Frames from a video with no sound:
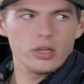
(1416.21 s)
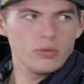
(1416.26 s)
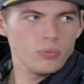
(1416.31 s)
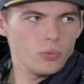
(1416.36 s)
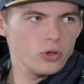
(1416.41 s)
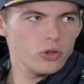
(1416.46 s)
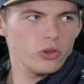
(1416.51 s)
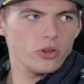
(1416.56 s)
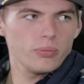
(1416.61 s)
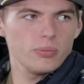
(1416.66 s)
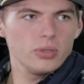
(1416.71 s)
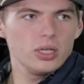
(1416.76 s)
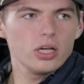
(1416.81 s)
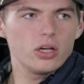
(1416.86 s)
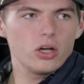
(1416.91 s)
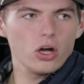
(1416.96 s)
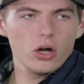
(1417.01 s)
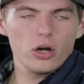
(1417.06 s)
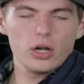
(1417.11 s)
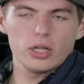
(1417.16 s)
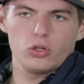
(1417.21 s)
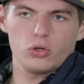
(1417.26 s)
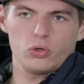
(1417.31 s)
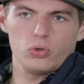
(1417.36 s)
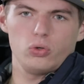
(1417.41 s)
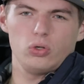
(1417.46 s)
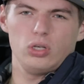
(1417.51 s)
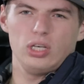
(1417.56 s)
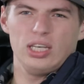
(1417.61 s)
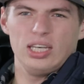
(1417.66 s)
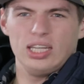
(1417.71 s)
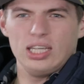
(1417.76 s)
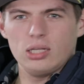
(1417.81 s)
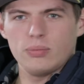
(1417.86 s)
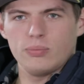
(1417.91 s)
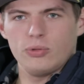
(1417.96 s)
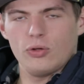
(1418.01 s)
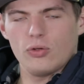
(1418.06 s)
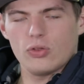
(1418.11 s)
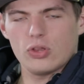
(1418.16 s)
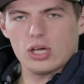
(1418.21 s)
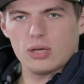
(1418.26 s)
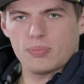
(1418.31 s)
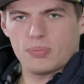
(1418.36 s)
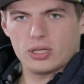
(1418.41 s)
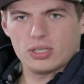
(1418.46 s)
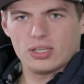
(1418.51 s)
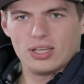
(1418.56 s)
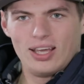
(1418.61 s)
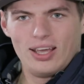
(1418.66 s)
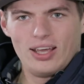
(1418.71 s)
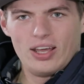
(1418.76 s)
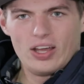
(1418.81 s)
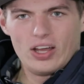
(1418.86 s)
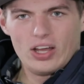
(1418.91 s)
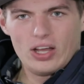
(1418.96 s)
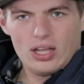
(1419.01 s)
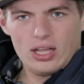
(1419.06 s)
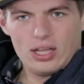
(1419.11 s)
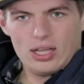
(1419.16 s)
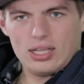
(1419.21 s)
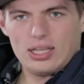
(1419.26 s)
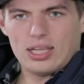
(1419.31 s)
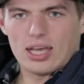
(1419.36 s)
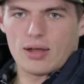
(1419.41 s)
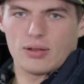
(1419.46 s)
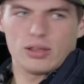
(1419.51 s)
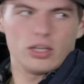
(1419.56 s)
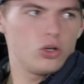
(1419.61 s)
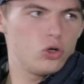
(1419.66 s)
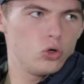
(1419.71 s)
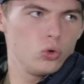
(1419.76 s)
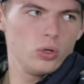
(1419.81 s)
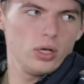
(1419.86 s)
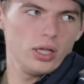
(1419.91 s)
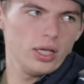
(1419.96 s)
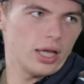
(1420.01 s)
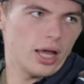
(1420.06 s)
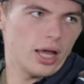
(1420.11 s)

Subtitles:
Once I'm in the car, I don't need music, but yeah, the cooling,